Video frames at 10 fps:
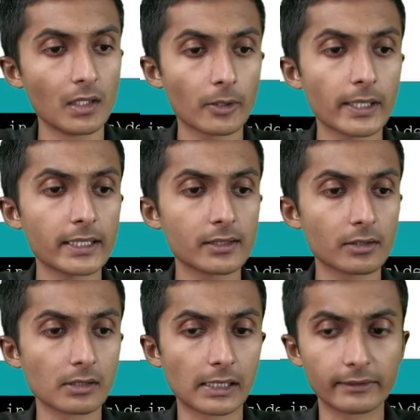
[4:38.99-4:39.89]
Alright,
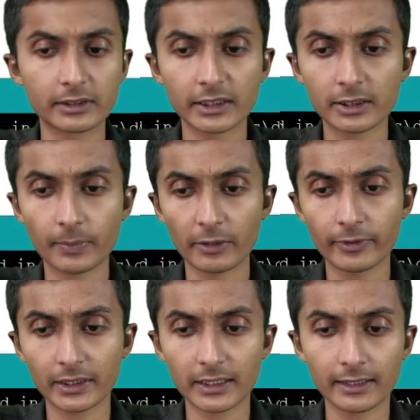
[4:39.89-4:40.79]
so everything is
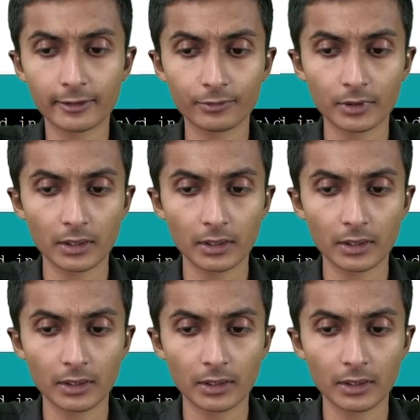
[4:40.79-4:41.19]
perfect till now.